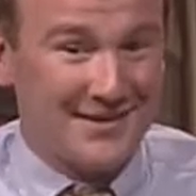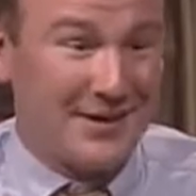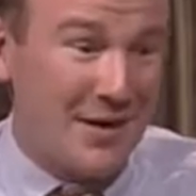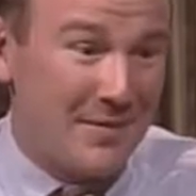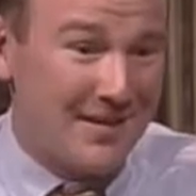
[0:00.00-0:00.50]

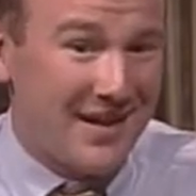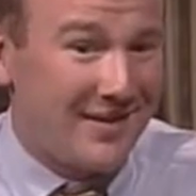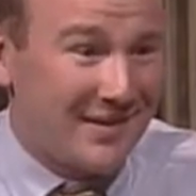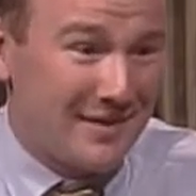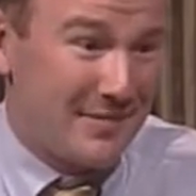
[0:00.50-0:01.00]
coming
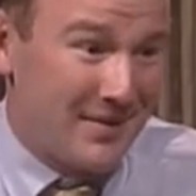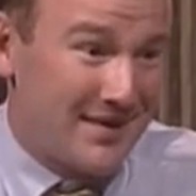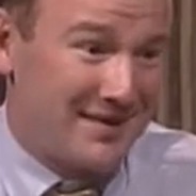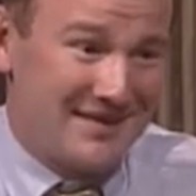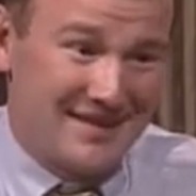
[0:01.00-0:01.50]
out like
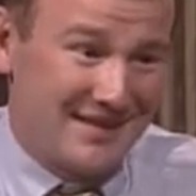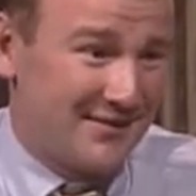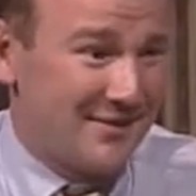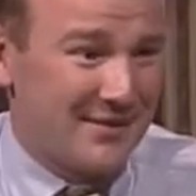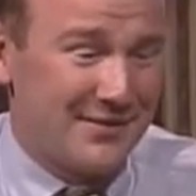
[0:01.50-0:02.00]
buck
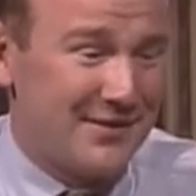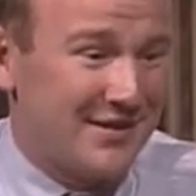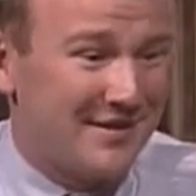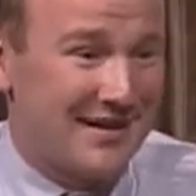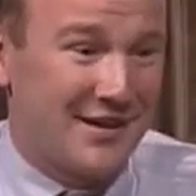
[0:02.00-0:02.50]
teeth. We don't
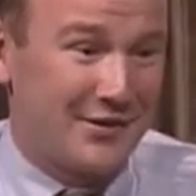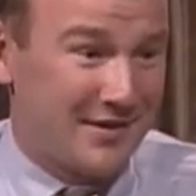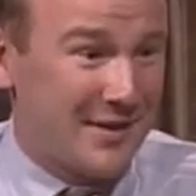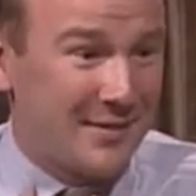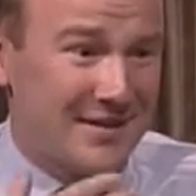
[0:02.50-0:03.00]
want that, or
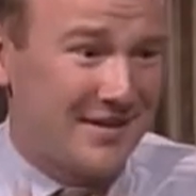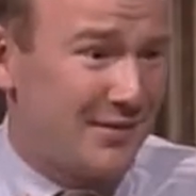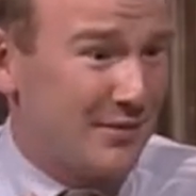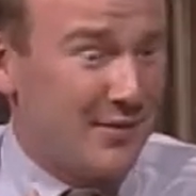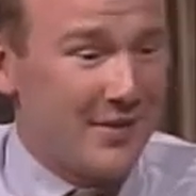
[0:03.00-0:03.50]
coming
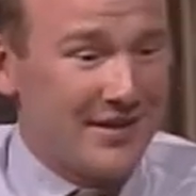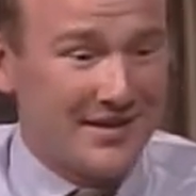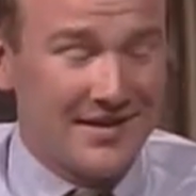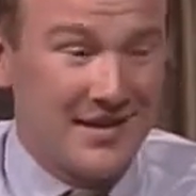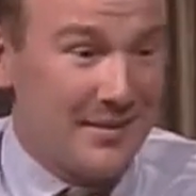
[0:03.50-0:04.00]
in a way
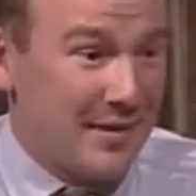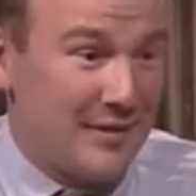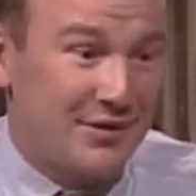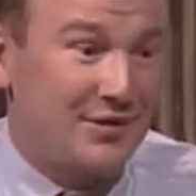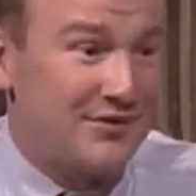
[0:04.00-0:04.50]
that
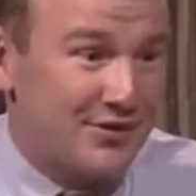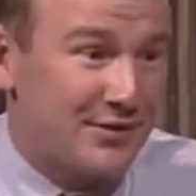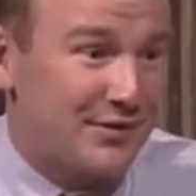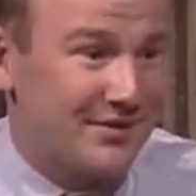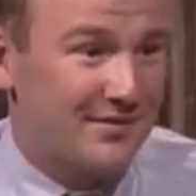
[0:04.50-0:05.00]
maybe you couldn't
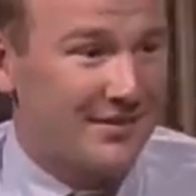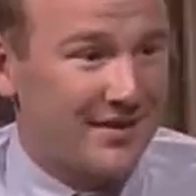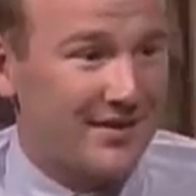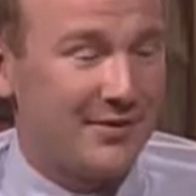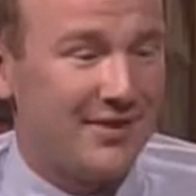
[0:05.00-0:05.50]
chew with them
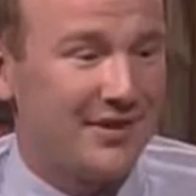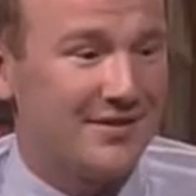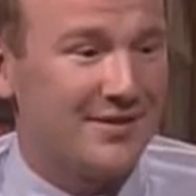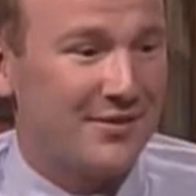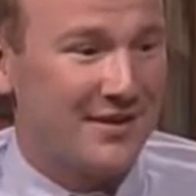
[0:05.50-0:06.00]
very
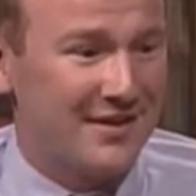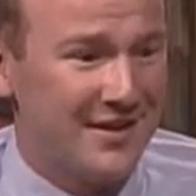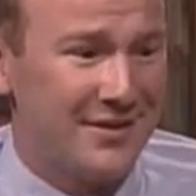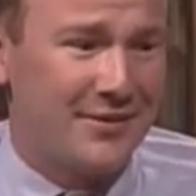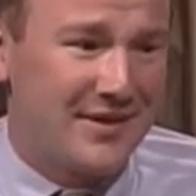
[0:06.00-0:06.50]
well. So we
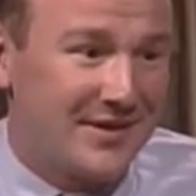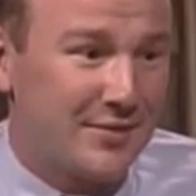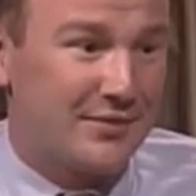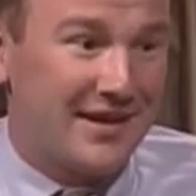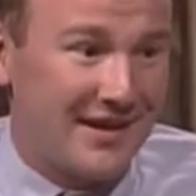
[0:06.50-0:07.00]
need
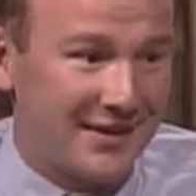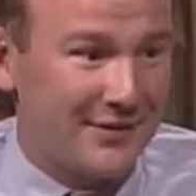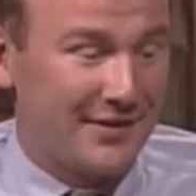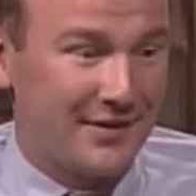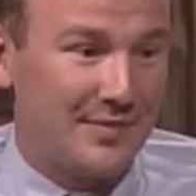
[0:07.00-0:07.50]
to
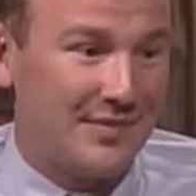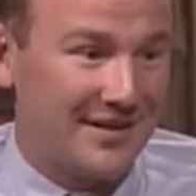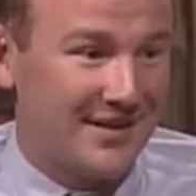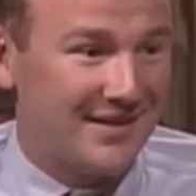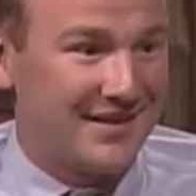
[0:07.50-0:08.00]
carefully
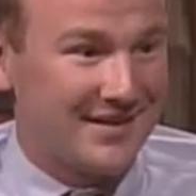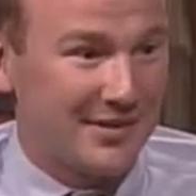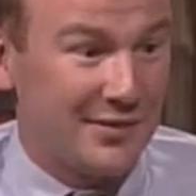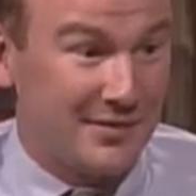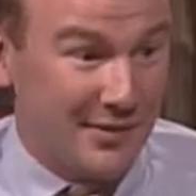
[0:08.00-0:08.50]
plan that
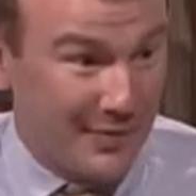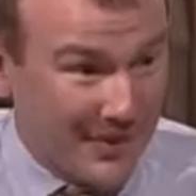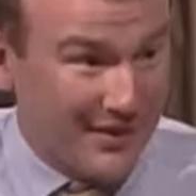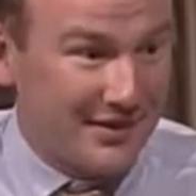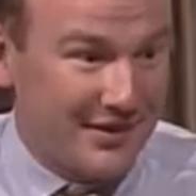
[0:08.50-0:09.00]
they're
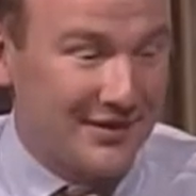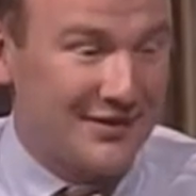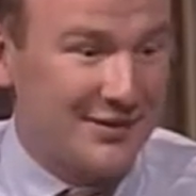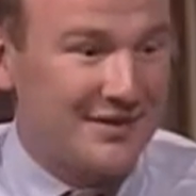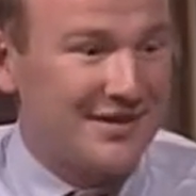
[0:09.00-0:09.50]

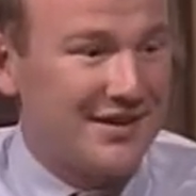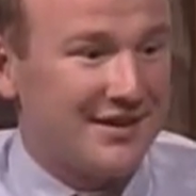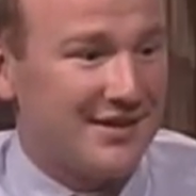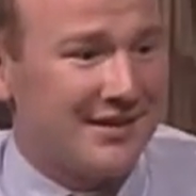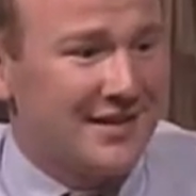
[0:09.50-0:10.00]
parallel to each
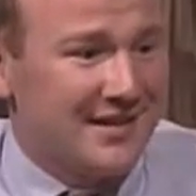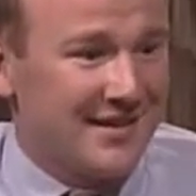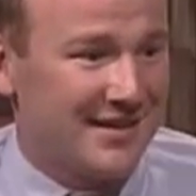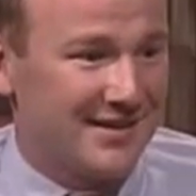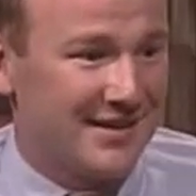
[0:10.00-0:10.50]
other
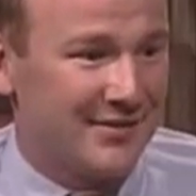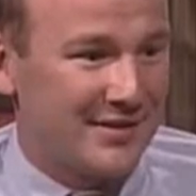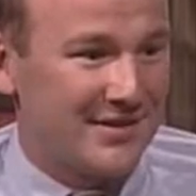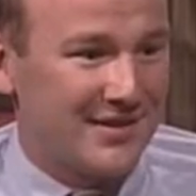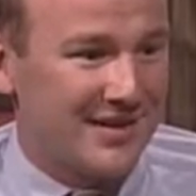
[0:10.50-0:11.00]
and that
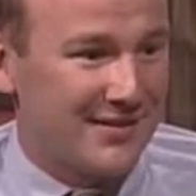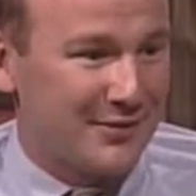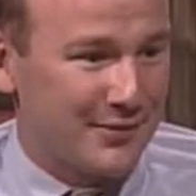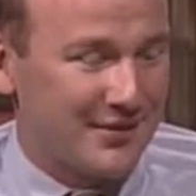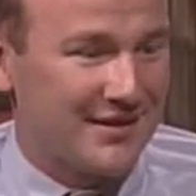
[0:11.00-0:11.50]
we can
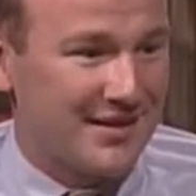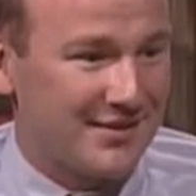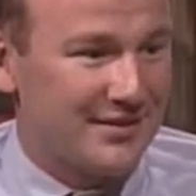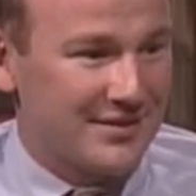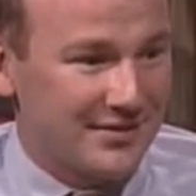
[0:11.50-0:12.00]
have really
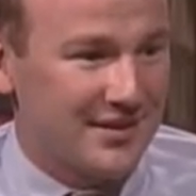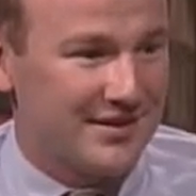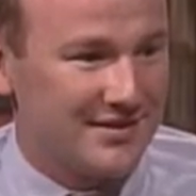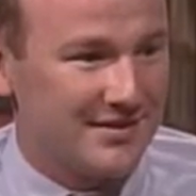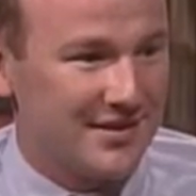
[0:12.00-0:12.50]
nice
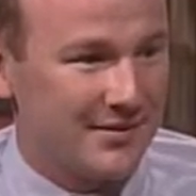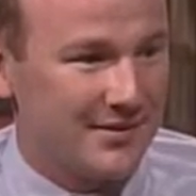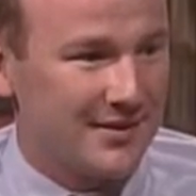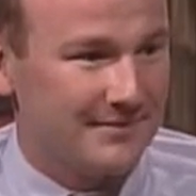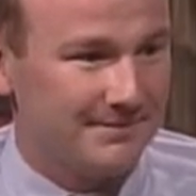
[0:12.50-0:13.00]
restorations that way.